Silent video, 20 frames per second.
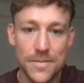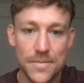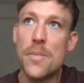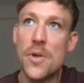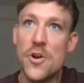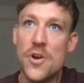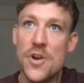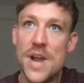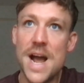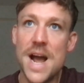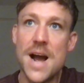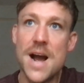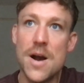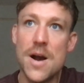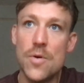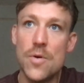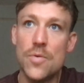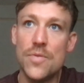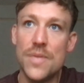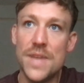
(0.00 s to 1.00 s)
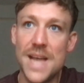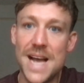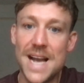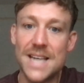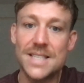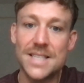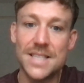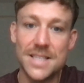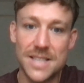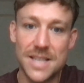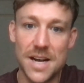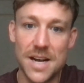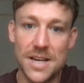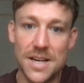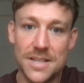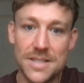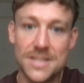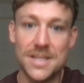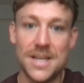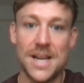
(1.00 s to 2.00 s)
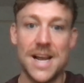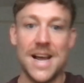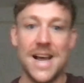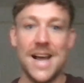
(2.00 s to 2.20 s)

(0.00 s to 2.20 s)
But now the exercise,